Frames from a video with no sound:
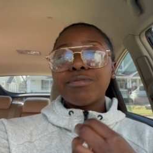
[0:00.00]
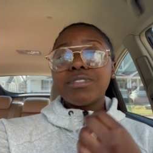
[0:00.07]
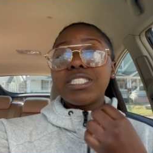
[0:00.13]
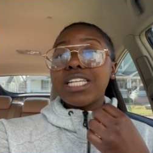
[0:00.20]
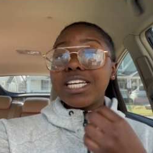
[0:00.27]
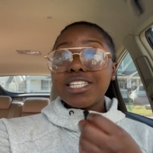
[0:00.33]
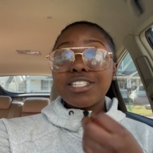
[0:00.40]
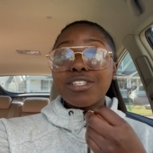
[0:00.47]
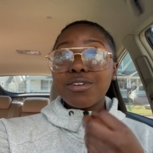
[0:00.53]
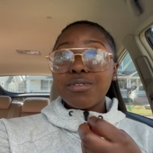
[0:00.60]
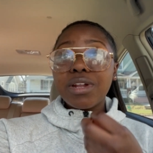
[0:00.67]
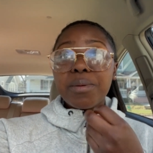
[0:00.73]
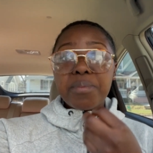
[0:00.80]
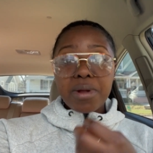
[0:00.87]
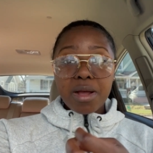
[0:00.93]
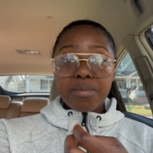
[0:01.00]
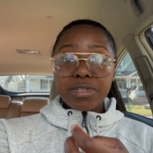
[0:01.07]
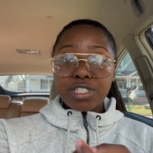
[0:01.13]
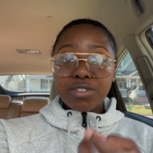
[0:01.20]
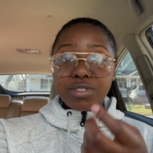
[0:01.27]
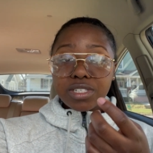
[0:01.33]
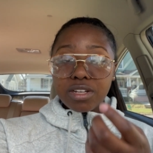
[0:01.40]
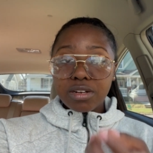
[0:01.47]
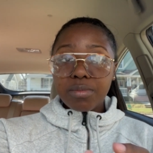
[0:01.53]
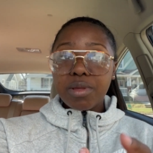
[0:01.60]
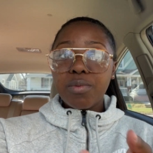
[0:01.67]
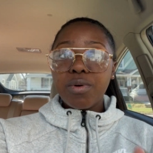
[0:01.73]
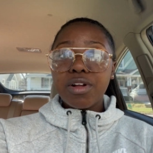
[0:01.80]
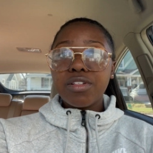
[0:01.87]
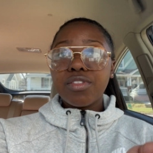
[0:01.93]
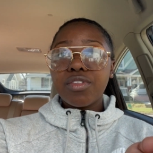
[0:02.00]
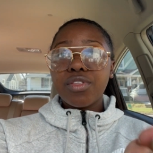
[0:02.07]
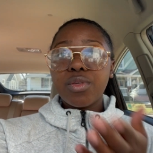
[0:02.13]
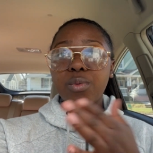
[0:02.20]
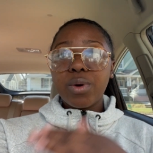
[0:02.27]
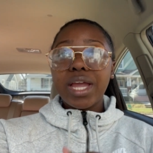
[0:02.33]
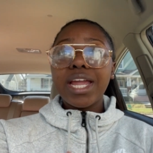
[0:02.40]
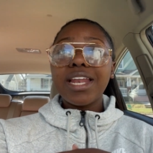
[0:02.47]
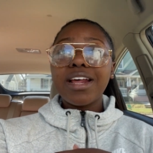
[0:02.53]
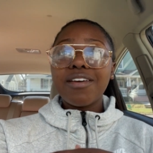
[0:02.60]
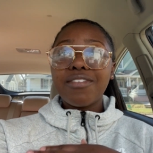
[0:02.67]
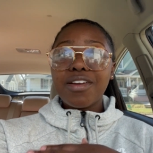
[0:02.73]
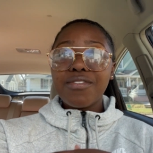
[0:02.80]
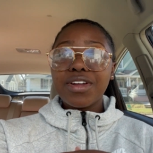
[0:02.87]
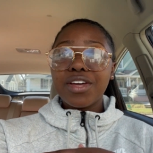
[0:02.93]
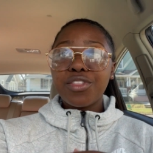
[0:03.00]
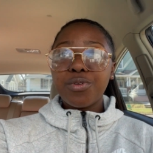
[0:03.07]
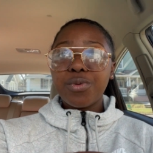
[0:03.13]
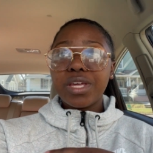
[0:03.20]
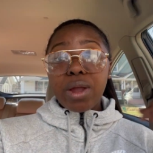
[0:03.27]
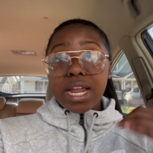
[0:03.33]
Stay tuned. I promise you it's going to be worth the wait of every other week.